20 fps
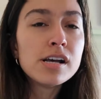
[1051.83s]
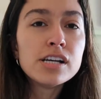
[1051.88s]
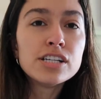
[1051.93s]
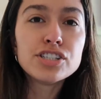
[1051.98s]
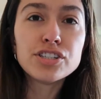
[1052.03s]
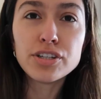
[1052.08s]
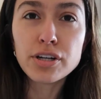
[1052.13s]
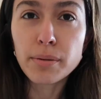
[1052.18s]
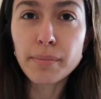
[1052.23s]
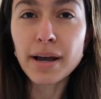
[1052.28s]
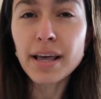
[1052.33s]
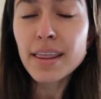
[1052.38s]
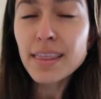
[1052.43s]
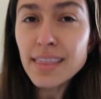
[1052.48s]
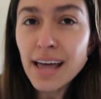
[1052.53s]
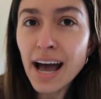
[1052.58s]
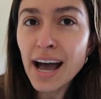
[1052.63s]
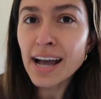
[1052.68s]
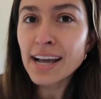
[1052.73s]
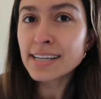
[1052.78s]
So do it on my
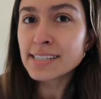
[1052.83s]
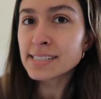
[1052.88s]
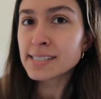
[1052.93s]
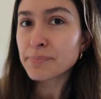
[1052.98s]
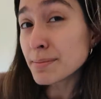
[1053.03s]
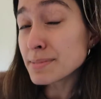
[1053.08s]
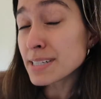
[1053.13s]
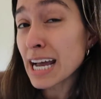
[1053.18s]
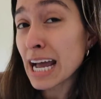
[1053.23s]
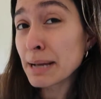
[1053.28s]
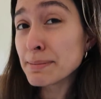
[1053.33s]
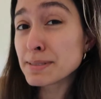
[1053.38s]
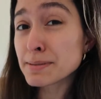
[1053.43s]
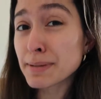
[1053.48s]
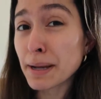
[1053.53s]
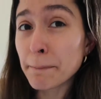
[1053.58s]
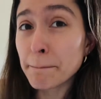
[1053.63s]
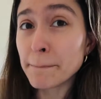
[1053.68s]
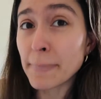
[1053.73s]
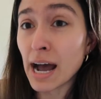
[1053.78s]
thighs, sometimes
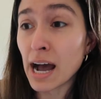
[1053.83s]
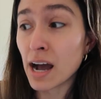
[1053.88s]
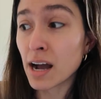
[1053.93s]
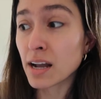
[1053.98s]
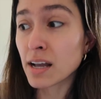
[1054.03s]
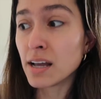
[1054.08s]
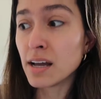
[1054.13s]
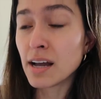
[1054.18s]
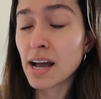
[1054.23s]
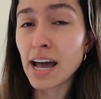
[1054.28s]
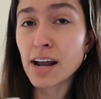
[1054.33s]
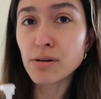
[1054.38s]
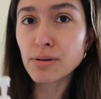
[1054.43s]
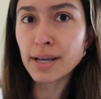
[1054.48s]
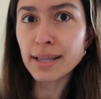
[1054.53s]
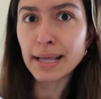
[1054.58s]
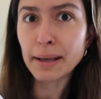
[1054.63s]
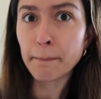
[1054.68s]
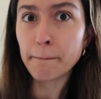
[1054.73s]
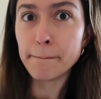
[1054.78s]
my back. I don't
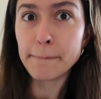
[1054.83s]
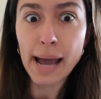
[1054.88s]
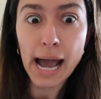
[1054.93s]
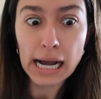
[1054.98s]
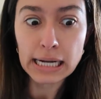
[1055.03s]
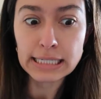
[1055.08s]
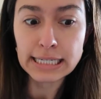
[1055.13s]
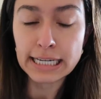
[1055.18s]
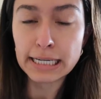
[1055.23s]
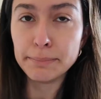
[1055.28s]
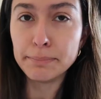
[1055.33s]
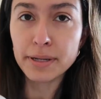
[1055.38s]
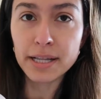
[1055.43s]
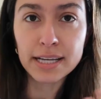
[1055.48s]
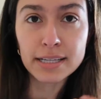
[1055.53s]
get like back knee, but